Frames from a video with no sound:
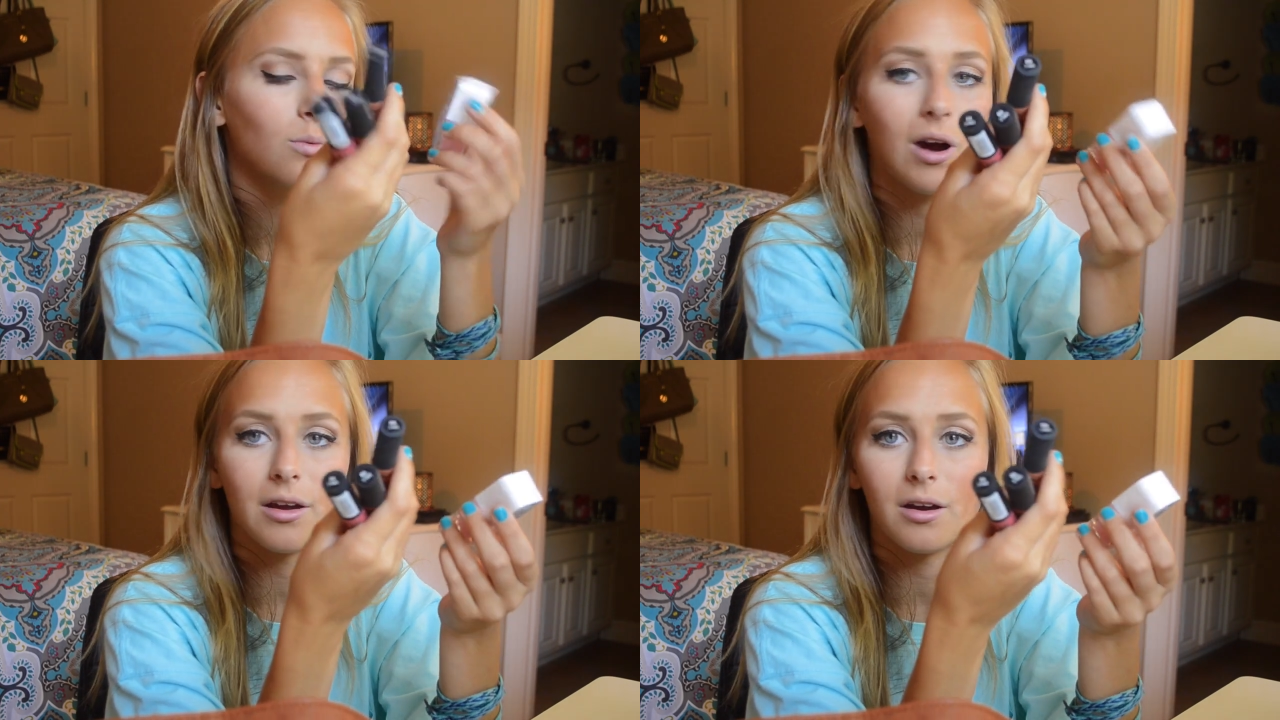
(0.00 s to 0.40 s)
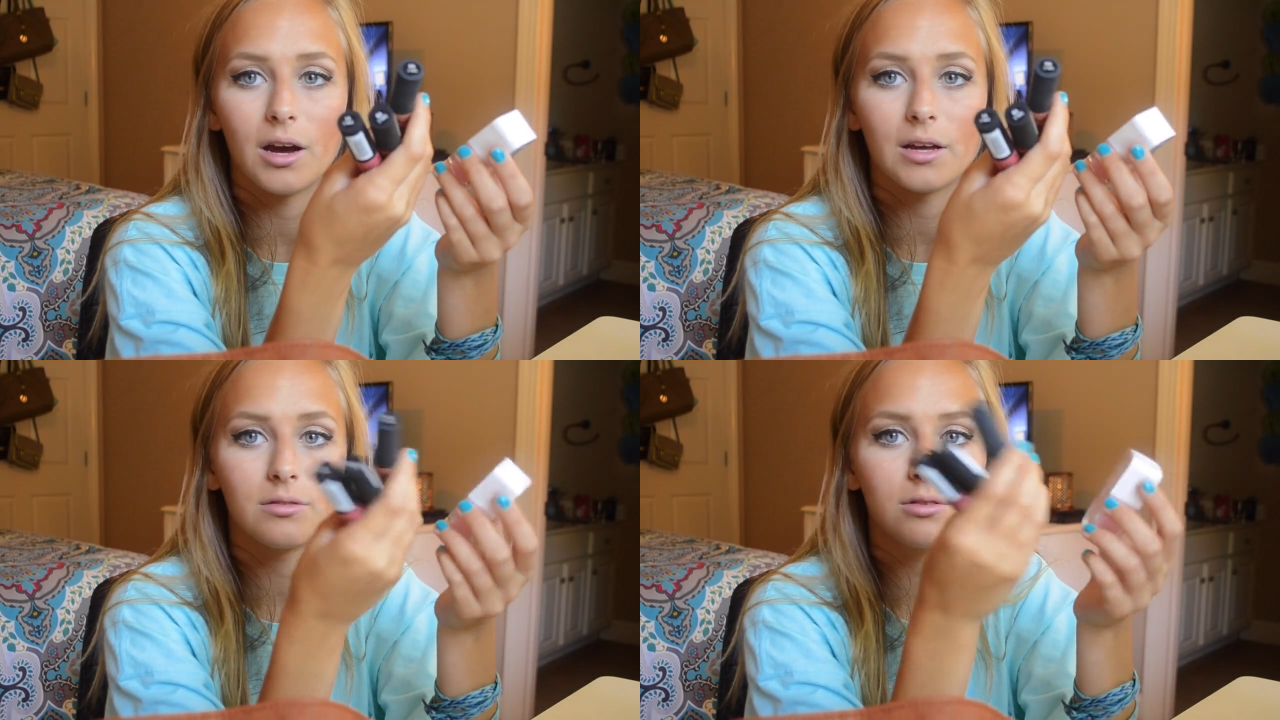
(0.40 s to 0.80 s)
why
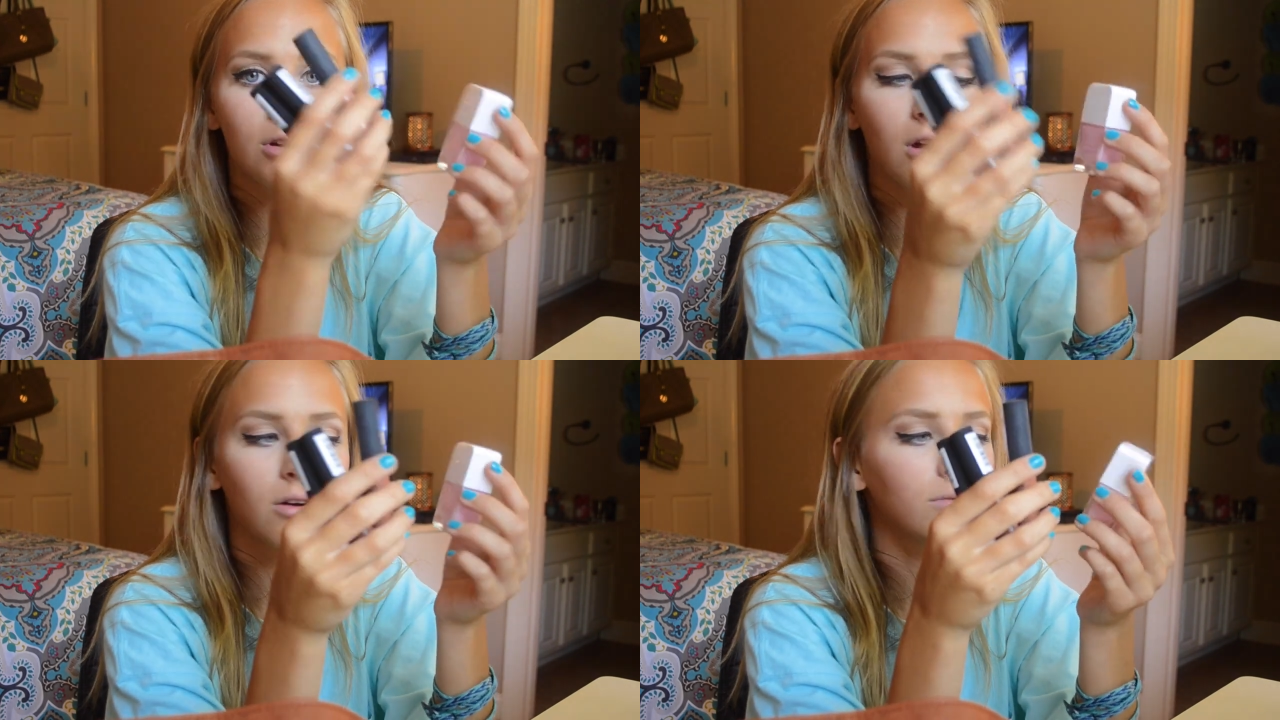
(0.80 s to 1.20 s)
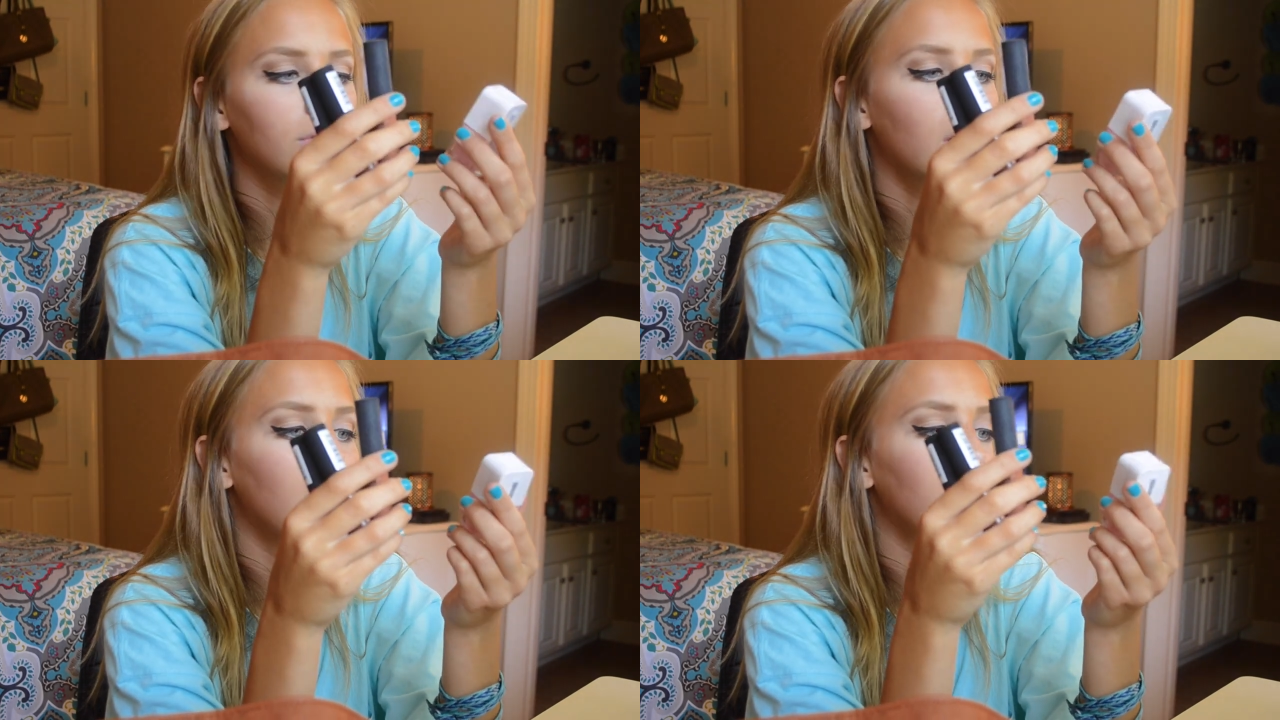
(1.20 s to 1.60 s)
not, you know?
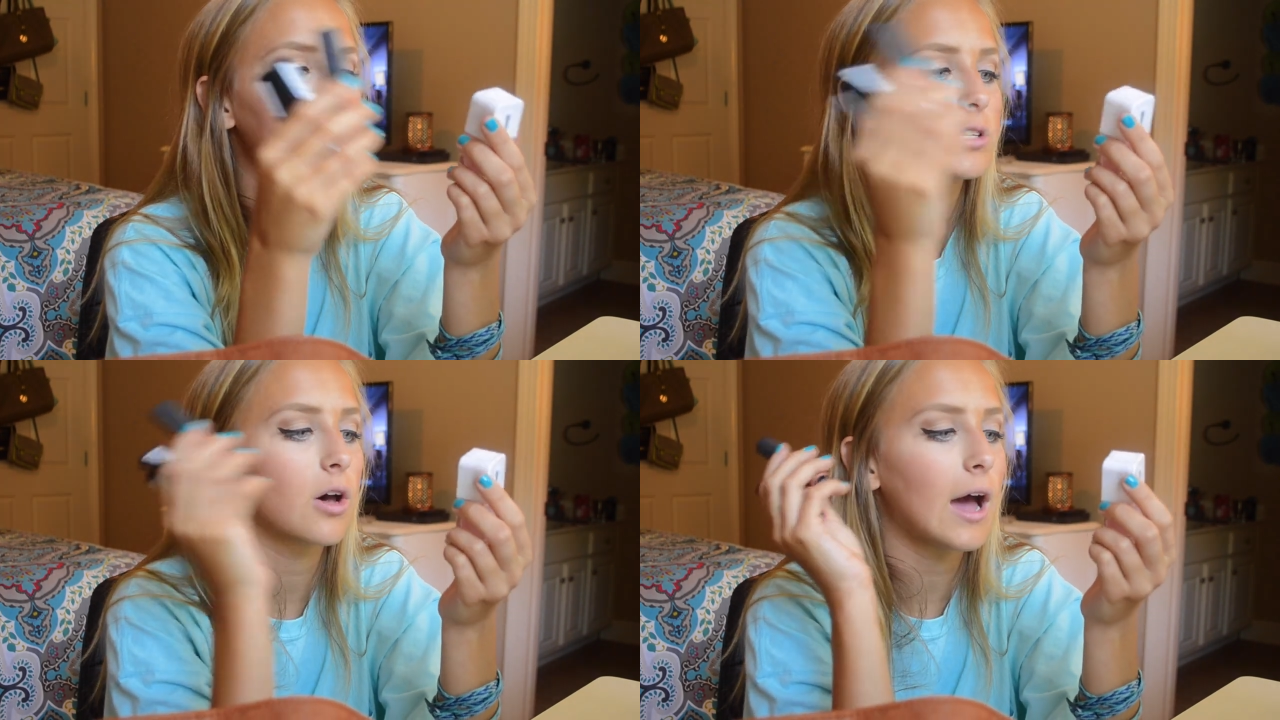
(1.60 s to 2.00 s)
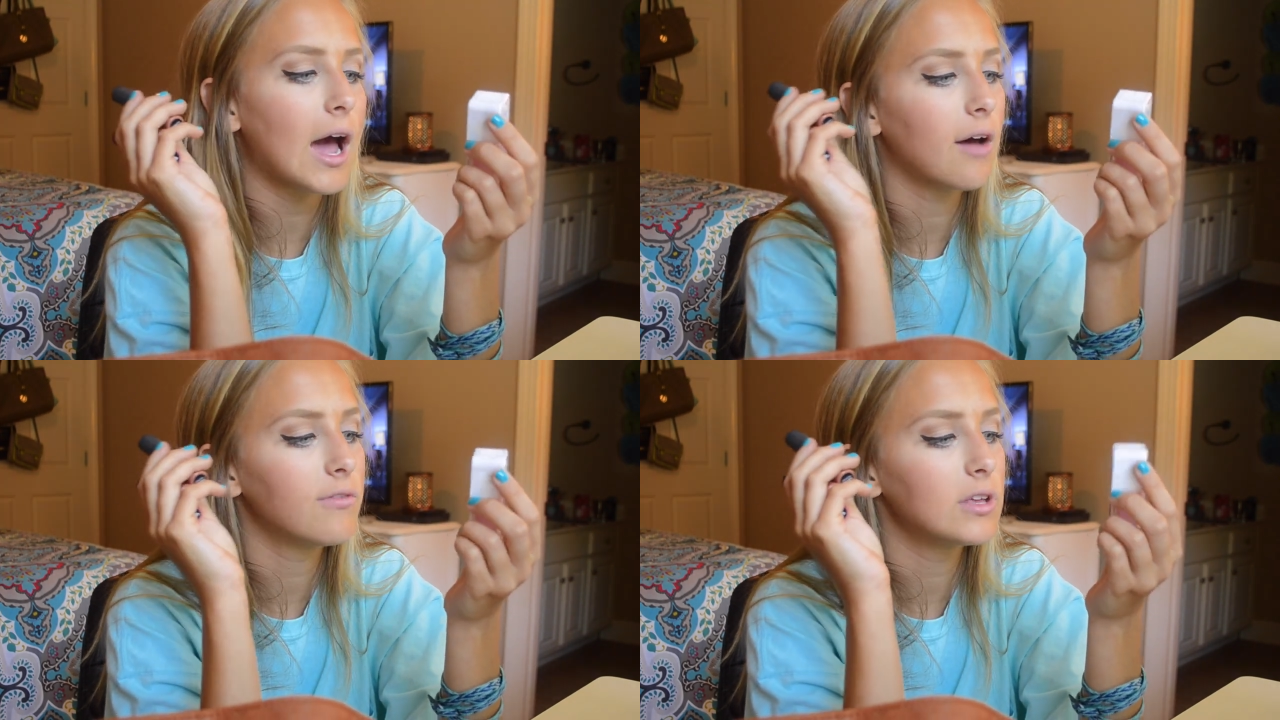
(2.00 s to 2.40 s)
Um, so I
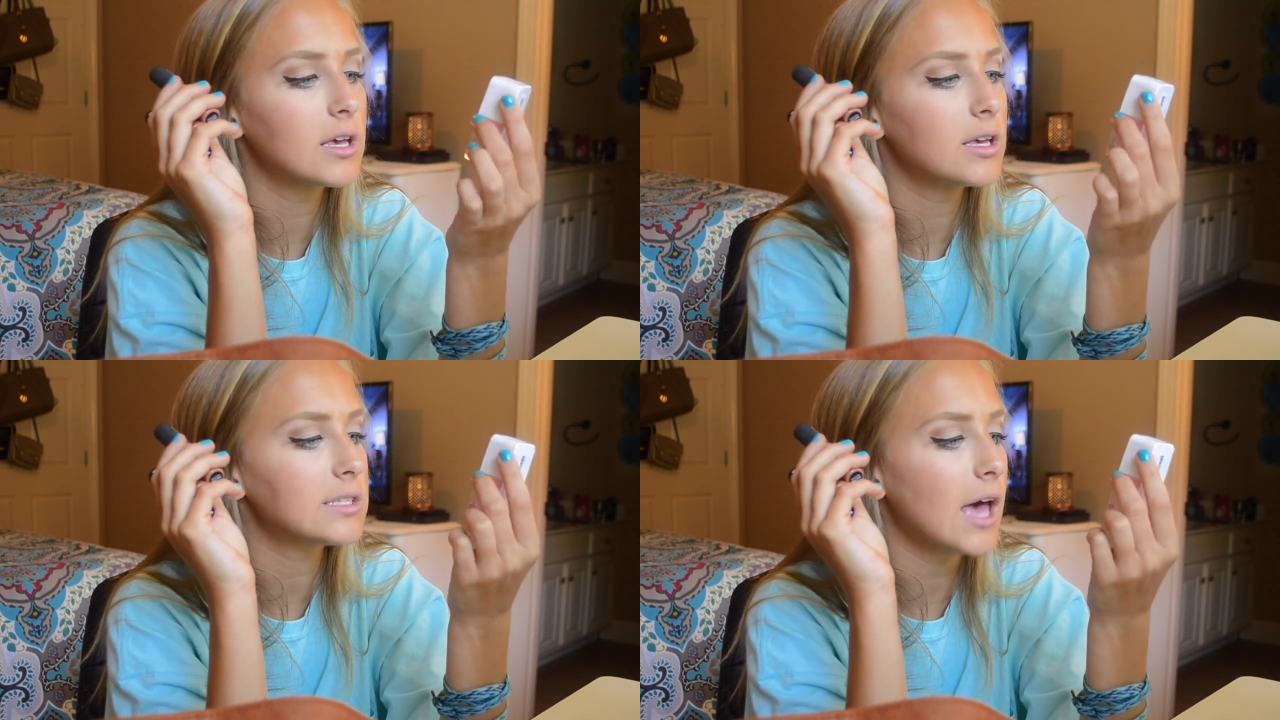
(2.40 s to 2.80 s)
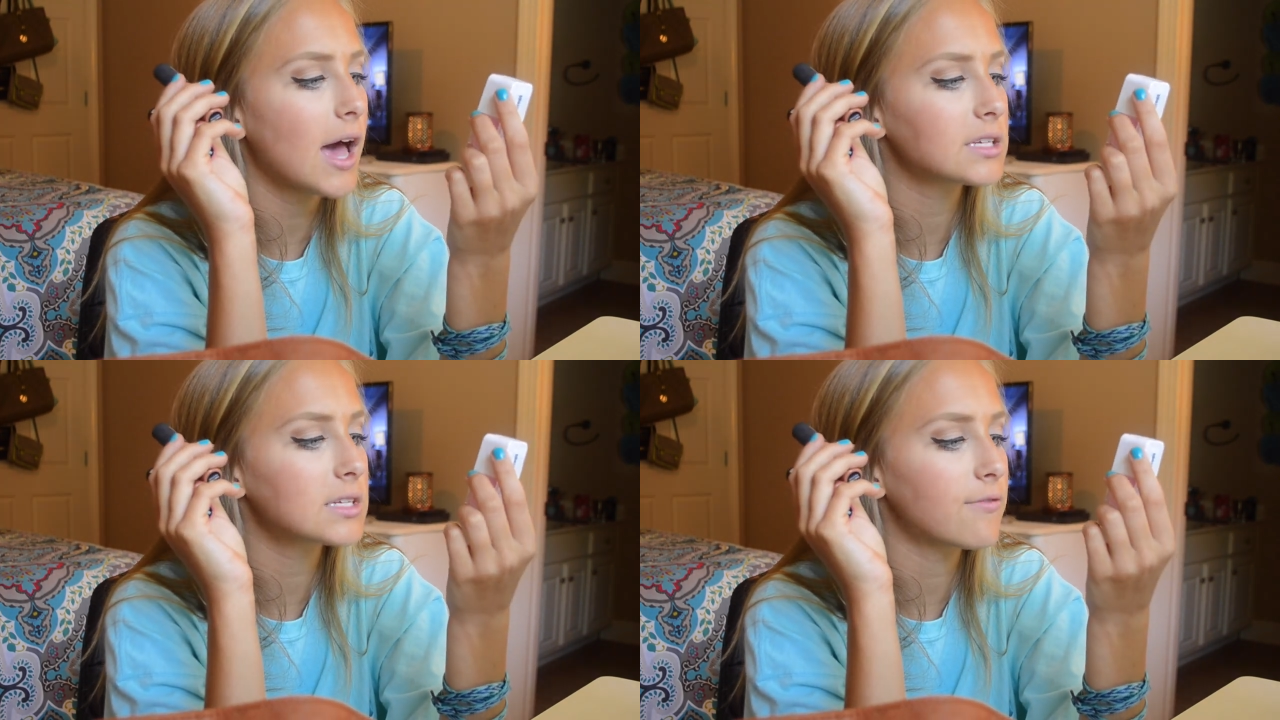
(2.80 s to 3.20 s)
have this X